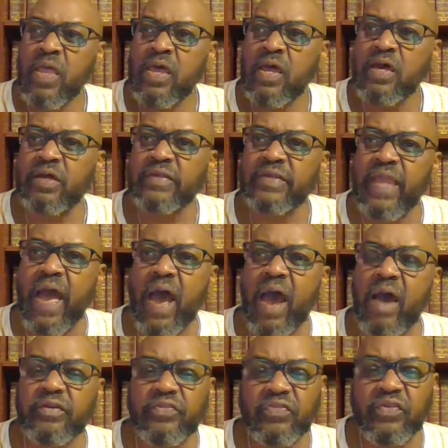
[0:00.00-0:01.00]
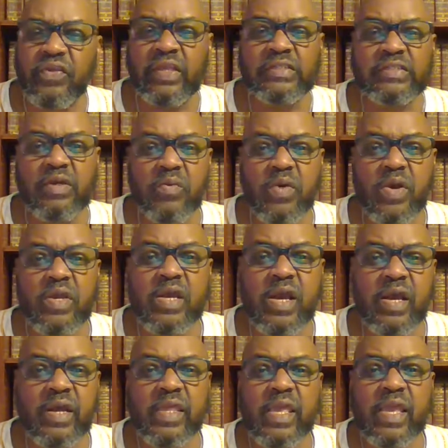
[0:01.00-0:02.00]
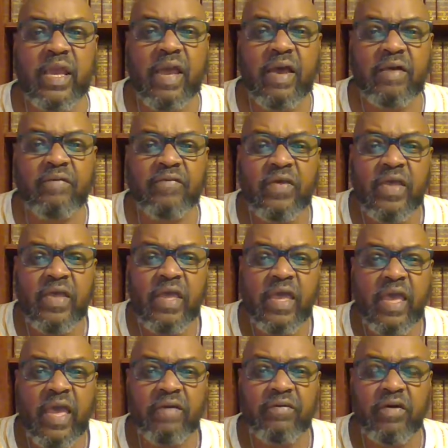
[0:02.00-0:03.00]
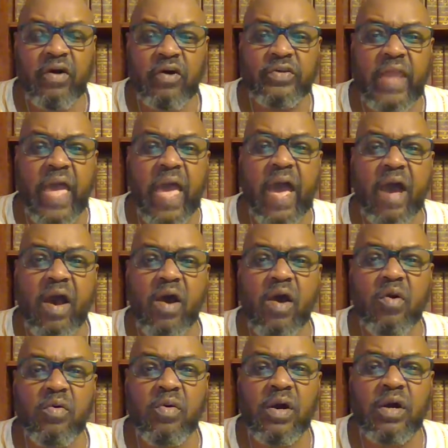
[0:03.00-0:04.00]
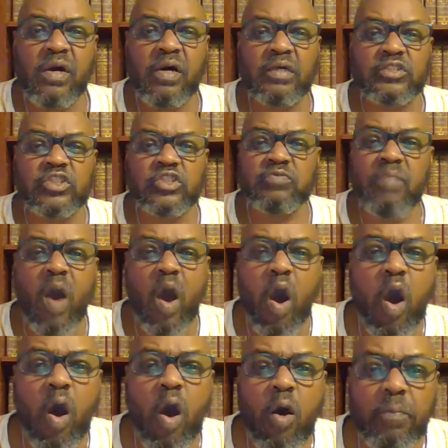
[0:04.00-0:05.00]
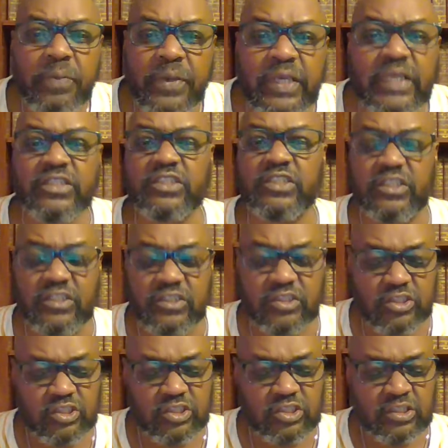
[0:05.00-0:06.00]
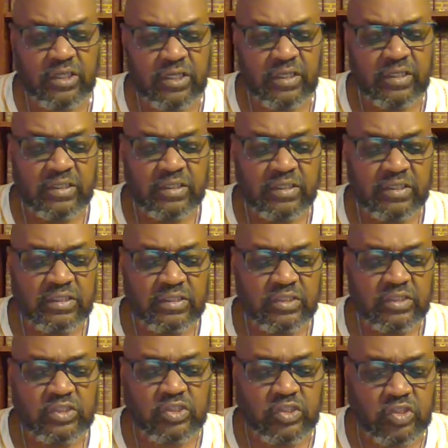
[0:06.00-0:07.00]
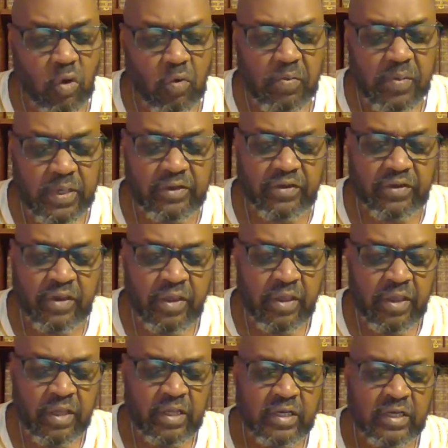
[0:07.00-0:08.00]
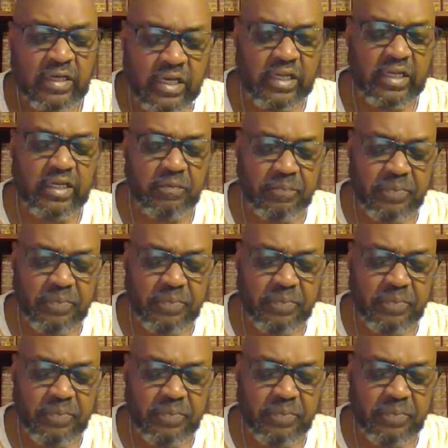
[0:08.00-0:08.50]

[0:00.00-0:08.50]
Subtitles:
now the things that we're cutting are now small pieces. So many little